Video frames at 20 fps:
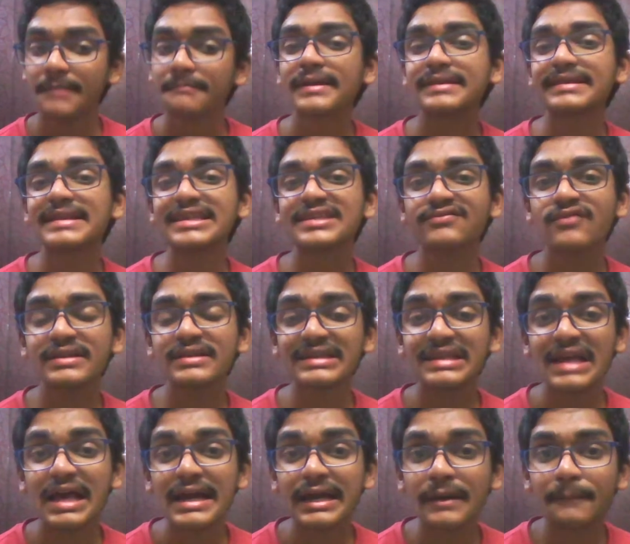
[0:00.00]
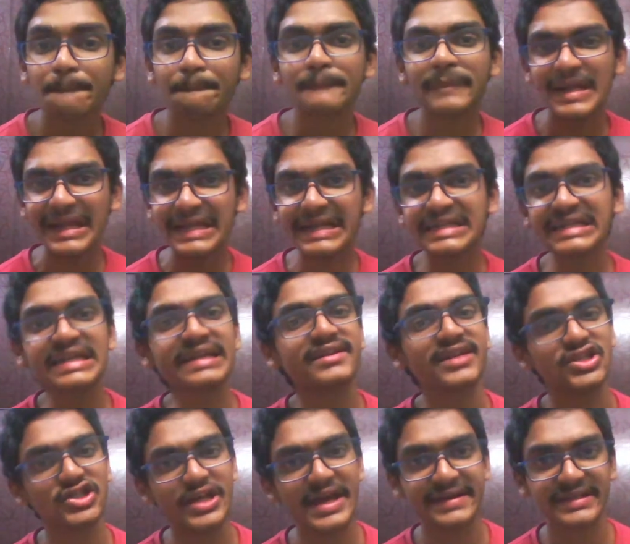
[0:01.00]
But this was completely
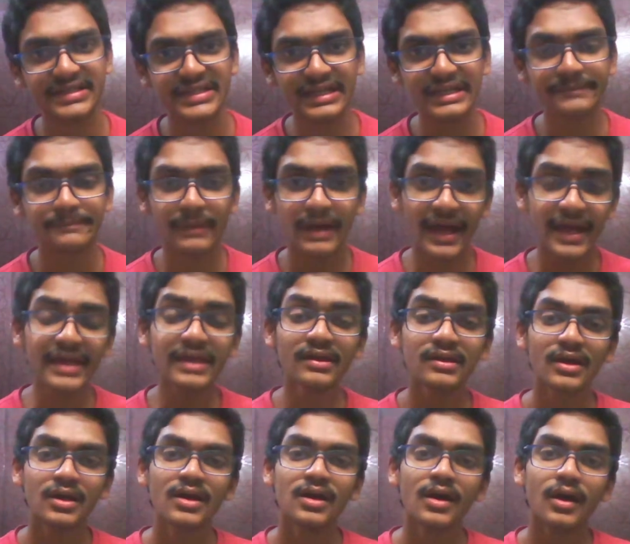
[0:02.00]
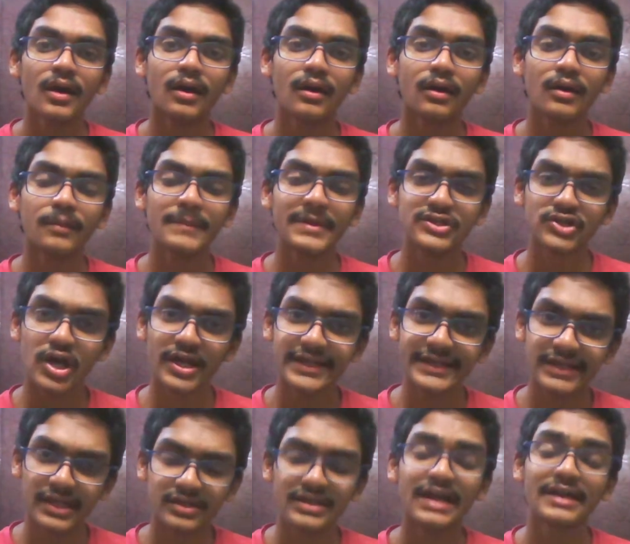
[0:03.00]
rejected by
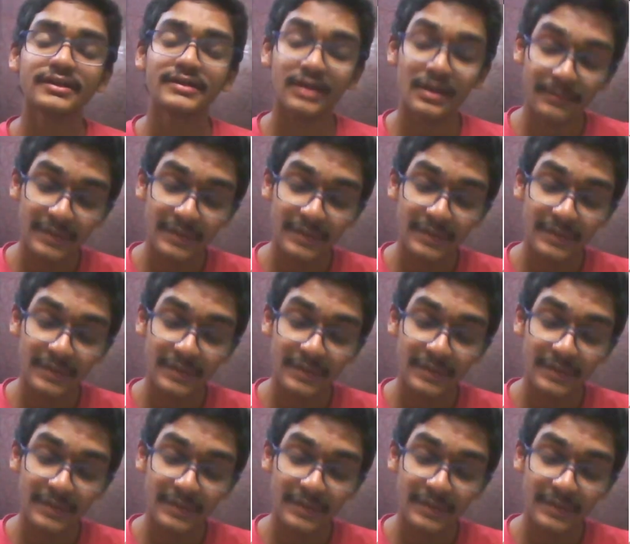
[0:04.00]
majority of the